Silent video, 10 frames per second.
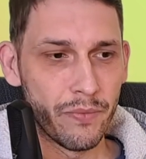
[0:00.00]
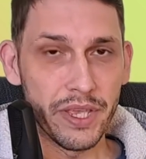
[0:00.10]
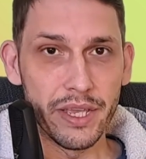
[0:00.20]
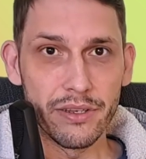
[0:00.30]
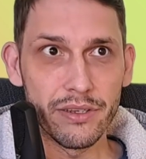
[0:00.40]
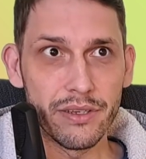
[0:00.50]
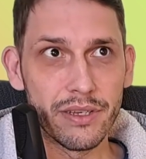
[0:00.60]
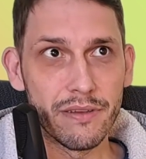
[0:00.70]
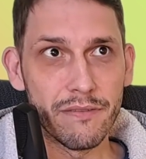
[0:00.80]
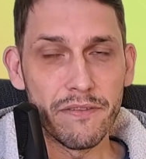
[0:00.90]
It
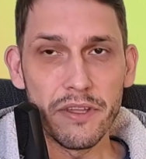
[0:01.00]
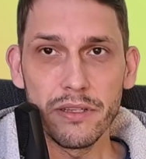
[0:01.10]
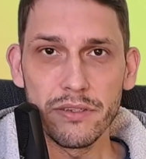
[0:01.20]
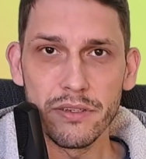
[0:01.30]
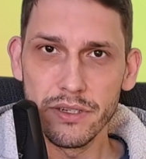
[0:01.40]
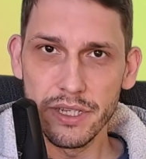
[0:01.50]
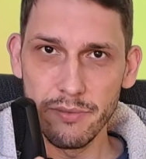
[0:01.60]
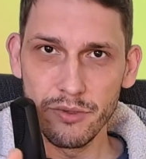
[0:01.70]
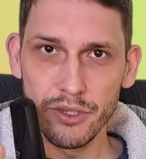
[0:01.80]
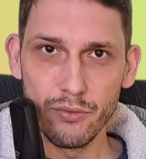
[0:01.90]
fills the
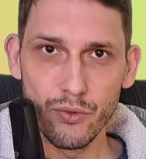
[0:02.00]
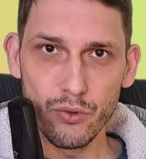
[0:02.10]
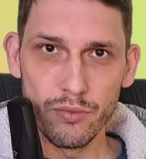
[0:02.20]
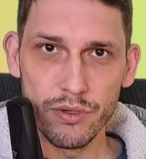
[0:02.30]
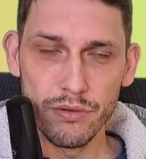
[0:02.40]
empty room.